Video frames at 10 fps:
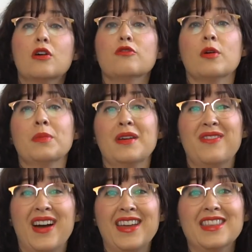from the
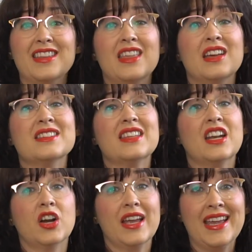vine, the things that
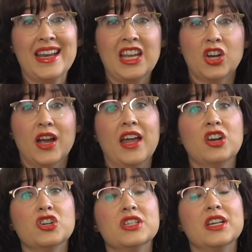are eating your
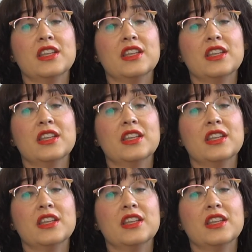energy,